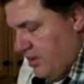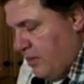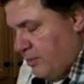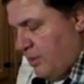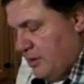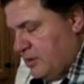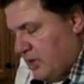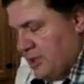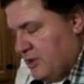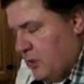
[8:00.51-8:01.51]
I'll probably
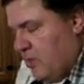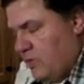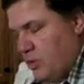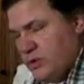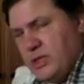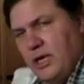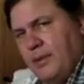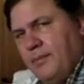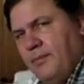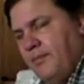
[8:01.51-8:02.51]
toss it one more
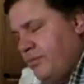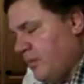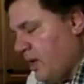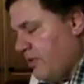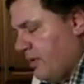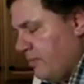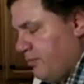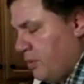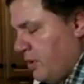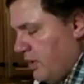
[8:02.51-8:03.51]
time and then
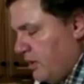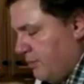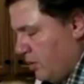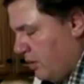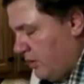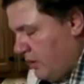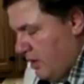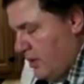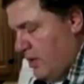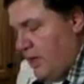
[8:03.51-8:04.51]
put it in the bird
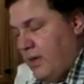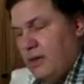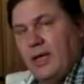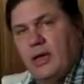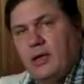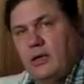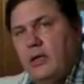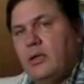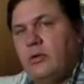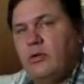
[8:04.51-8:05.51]
and get it
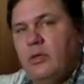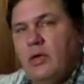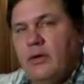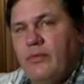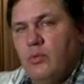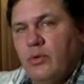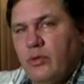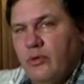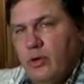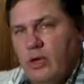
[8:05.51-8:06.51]
into the oven with the
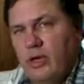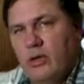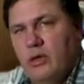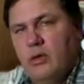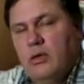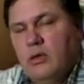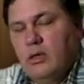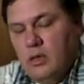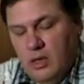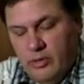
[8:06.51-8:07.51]
turkey.
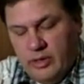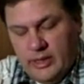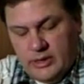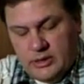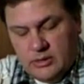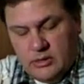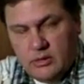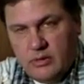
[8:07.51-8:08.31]
Here it is.